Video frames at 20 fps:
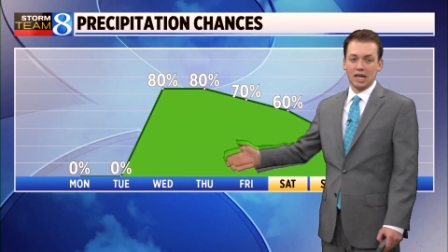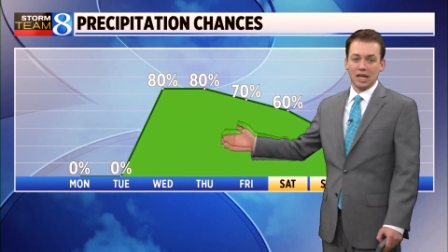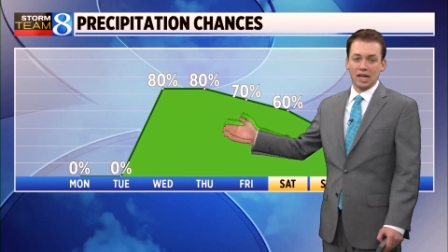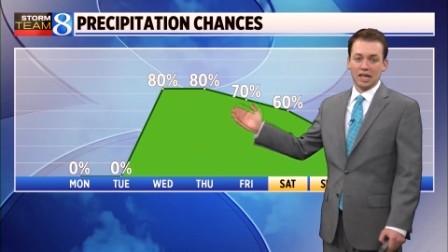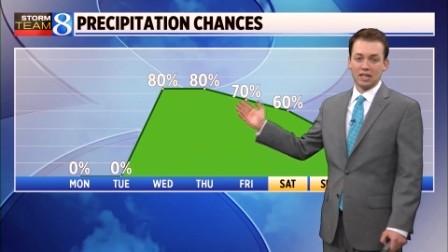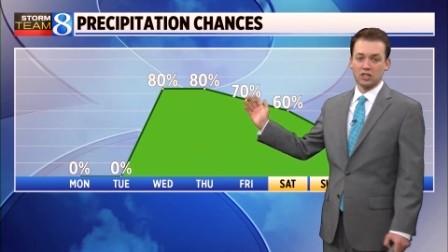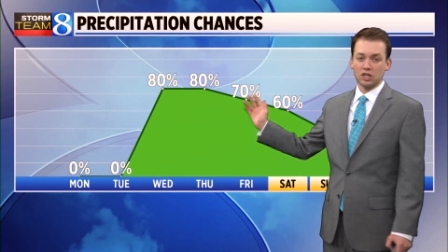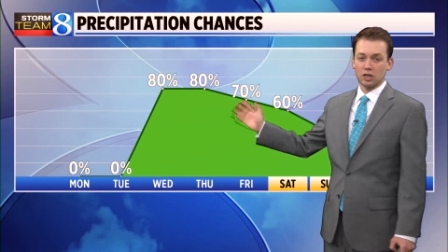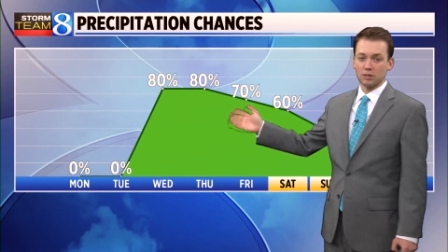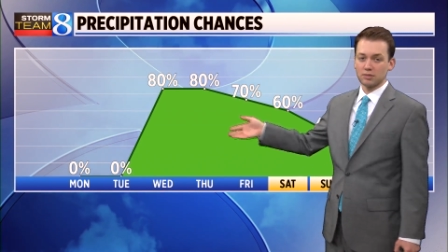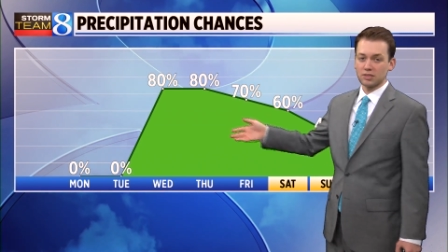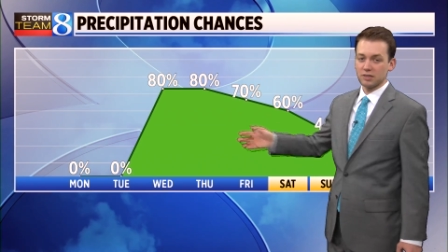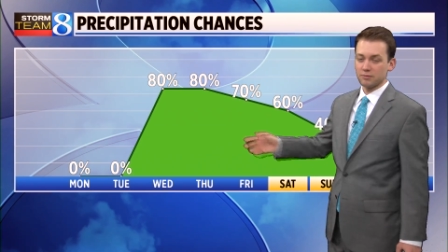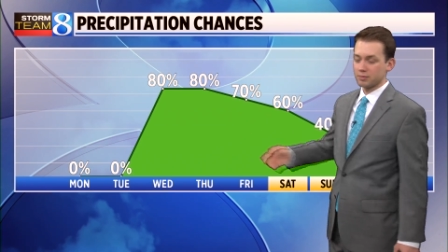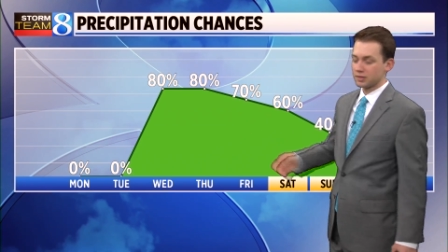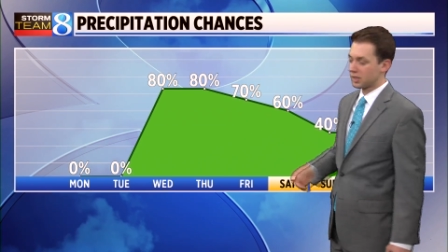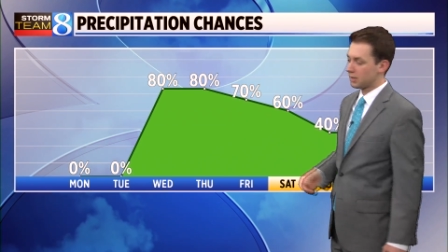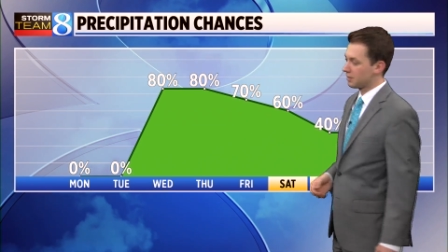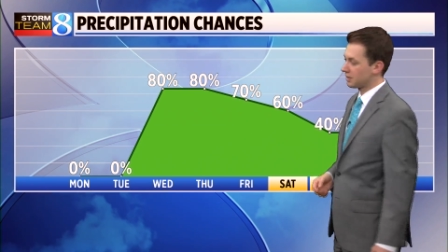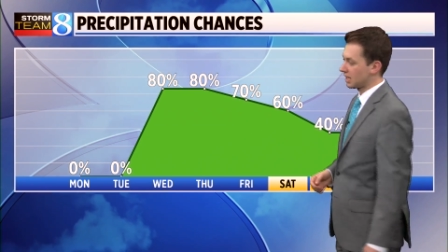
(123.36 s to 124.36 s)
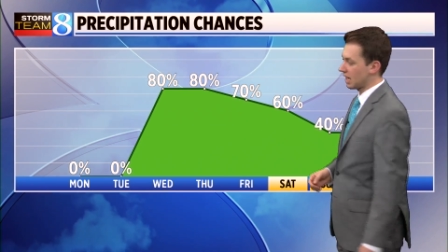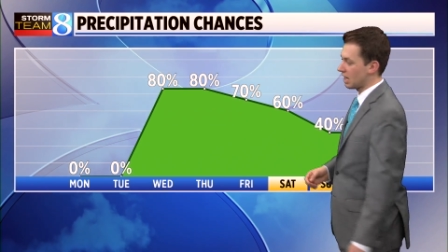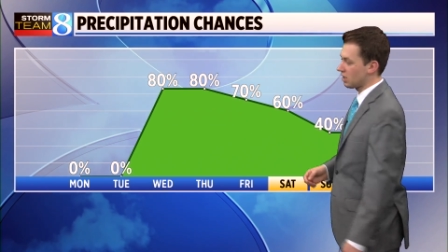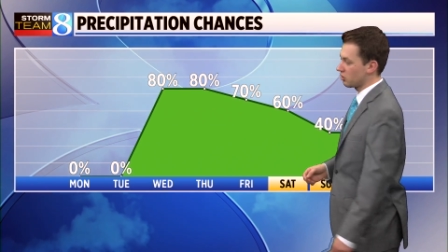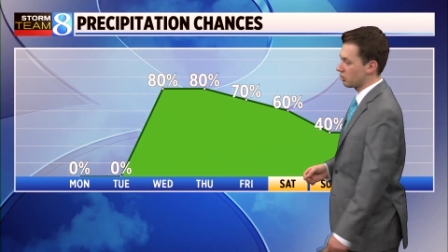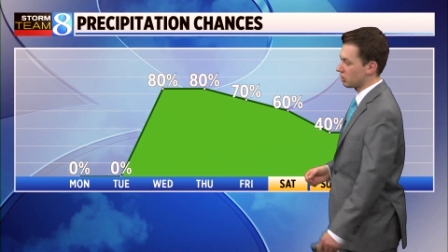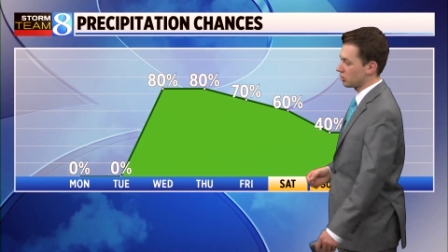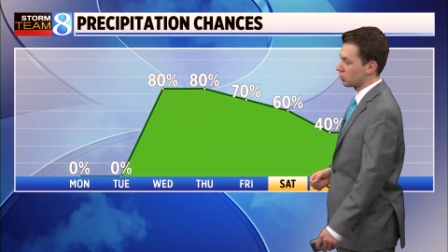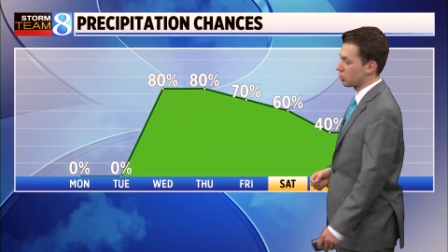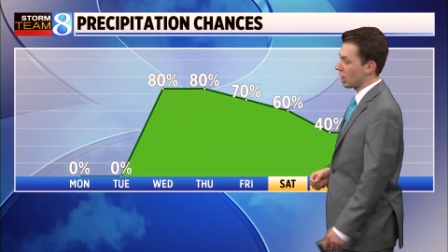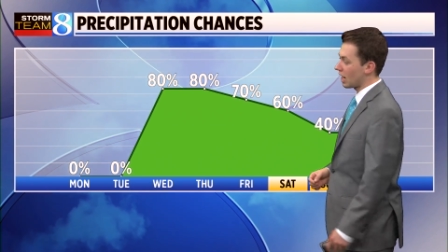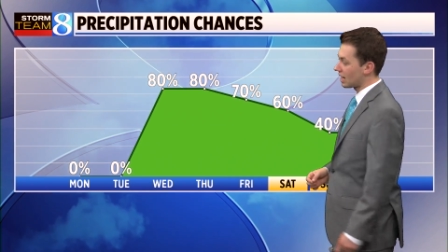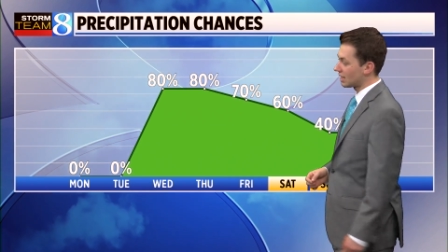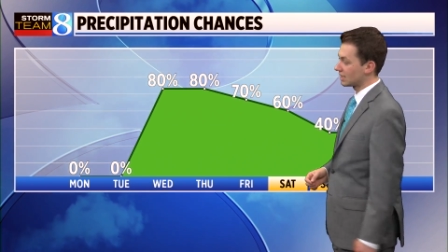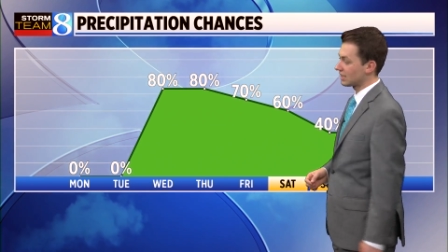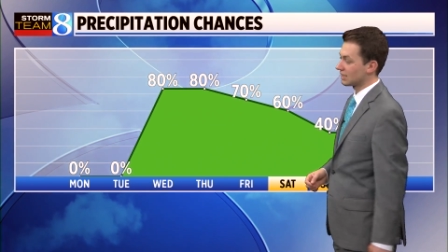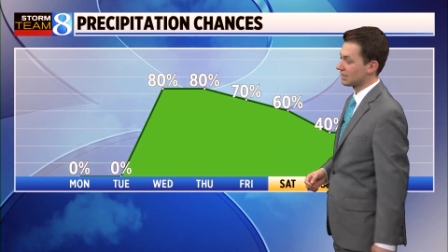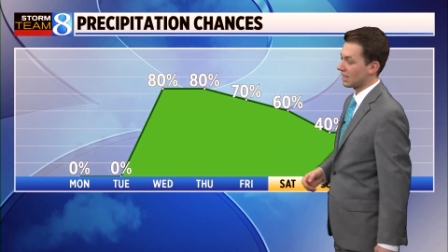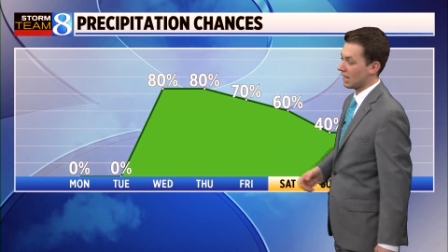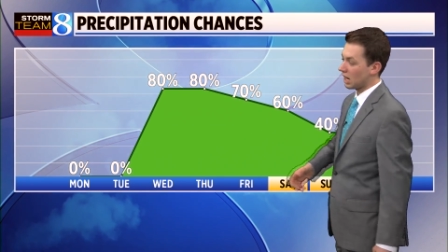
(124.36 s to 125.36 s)
In terms of precipitation
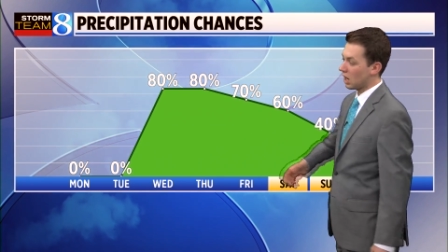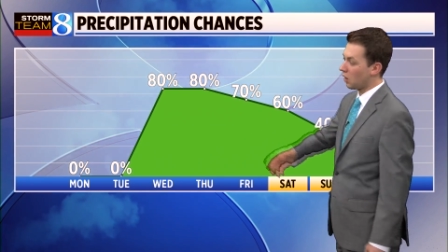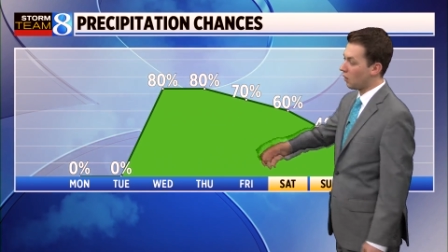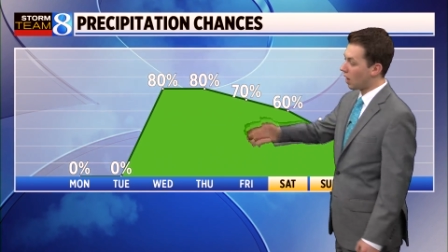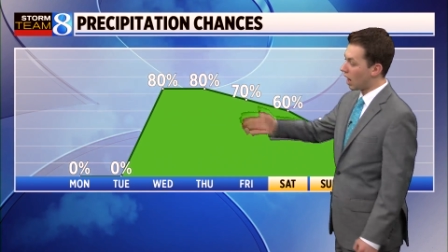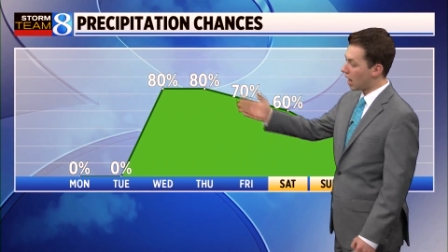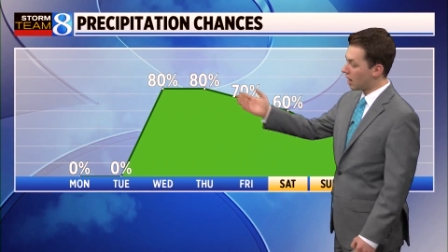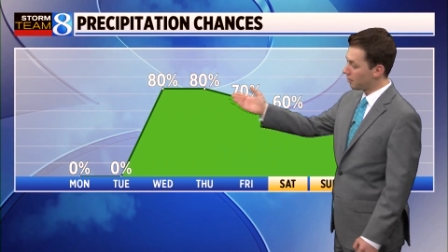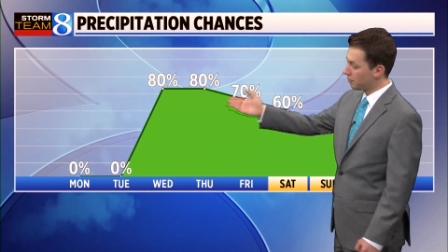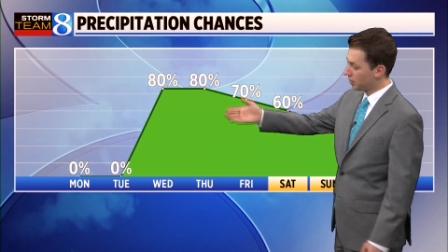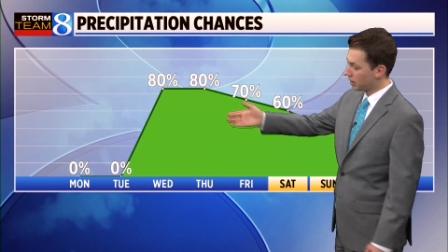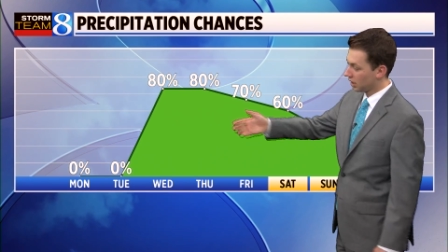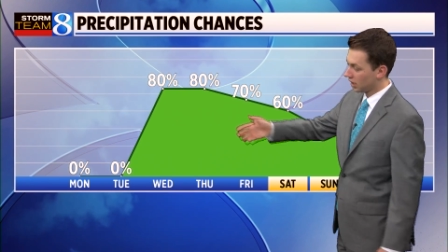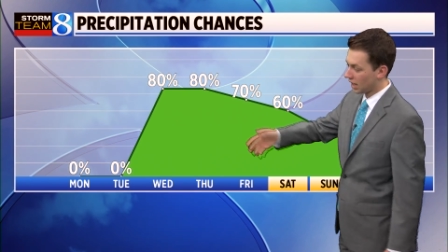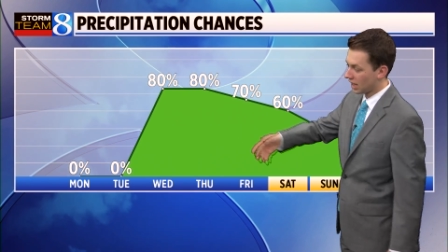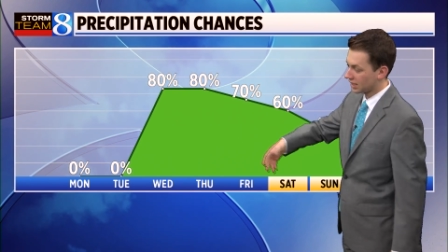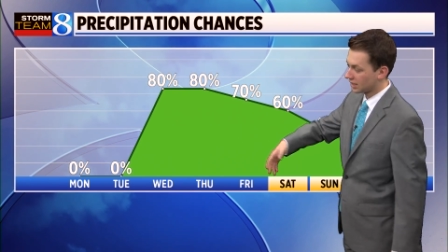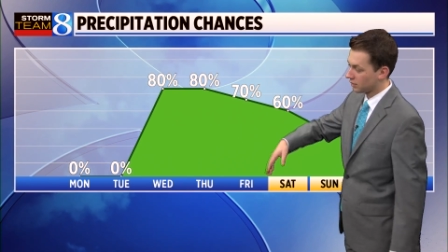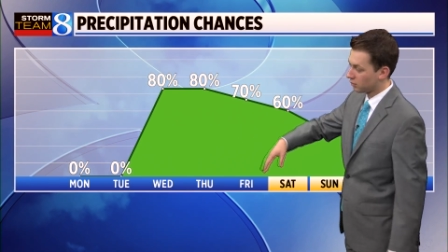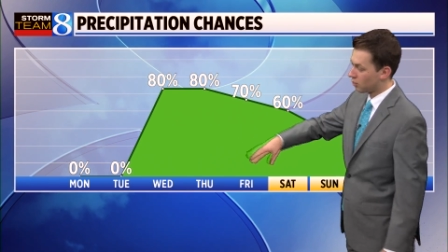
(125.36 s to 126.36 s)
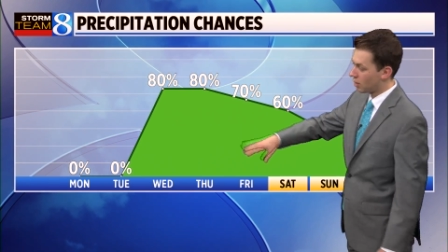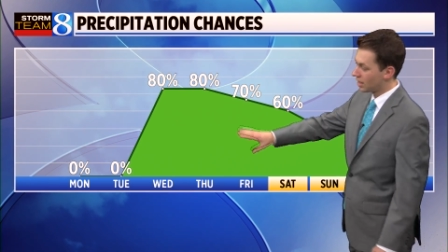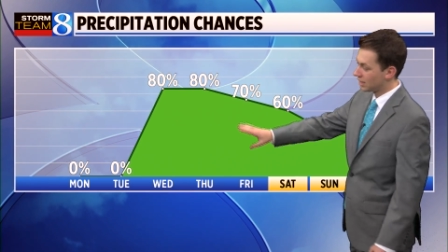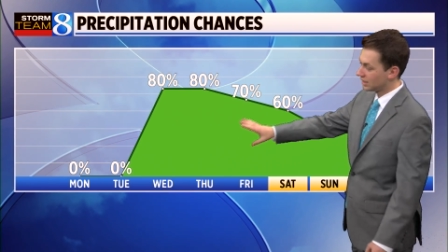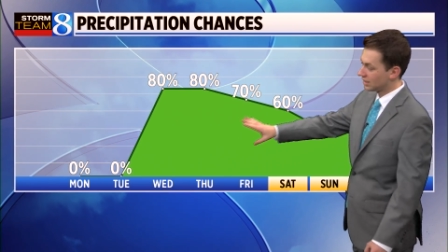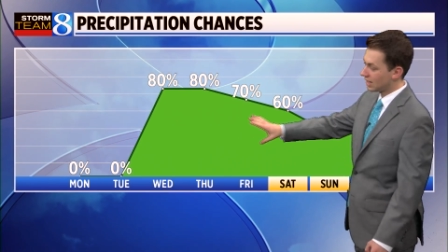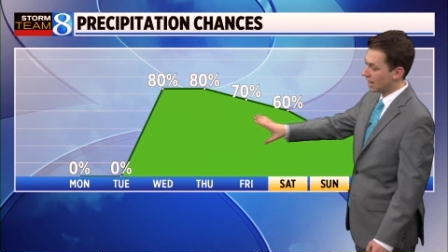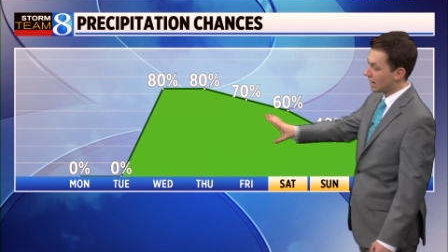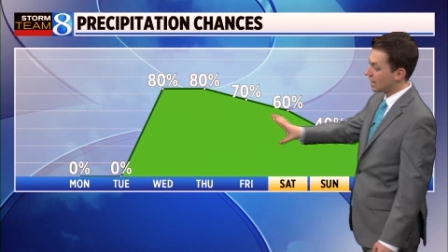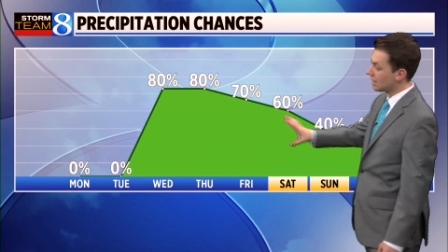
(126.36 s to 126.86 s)
chances, they go up as of Wednesday,